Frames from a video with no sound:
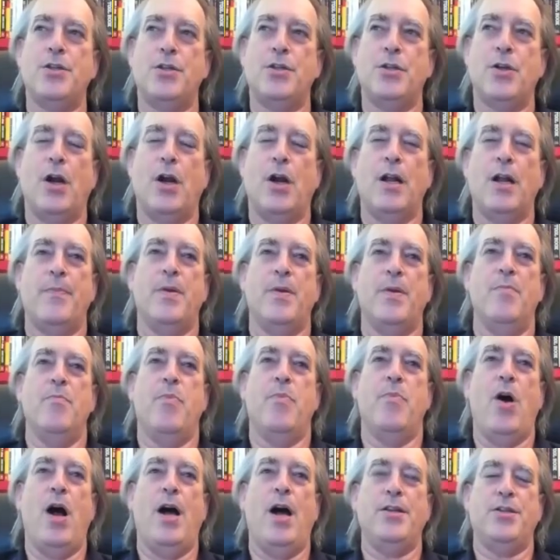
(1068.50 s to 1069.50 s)
a startup in
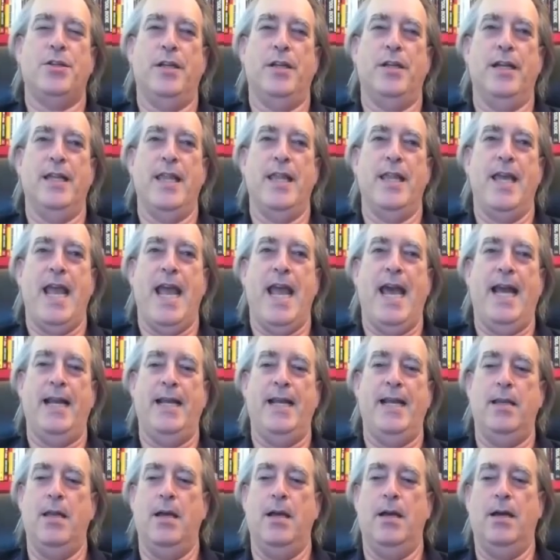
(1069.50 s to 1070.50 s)
Boston, and they had
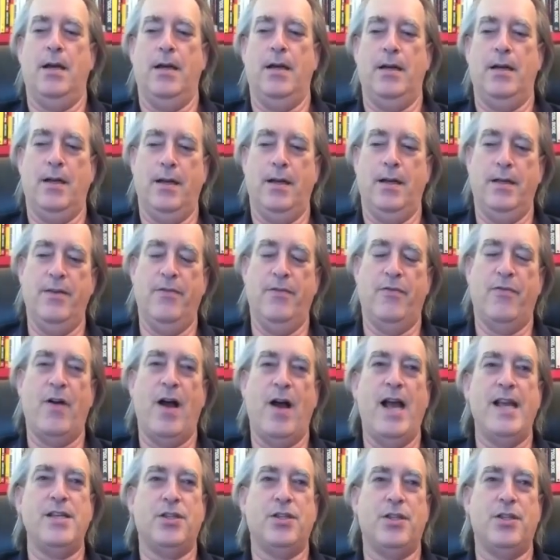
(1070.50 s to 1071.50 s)
a
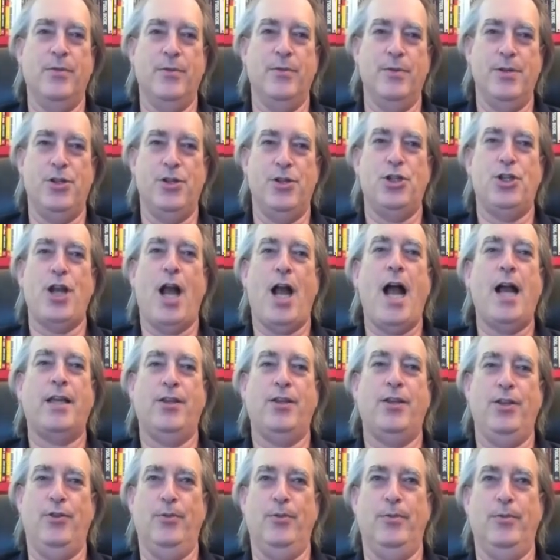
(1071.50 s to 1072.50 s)
device that would shock
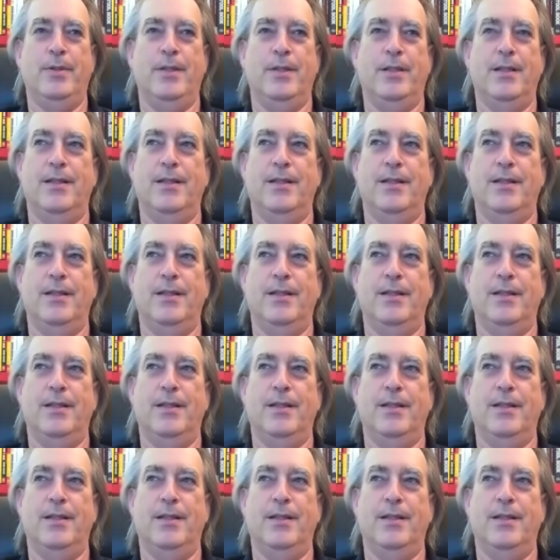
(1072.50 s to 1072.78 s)
you.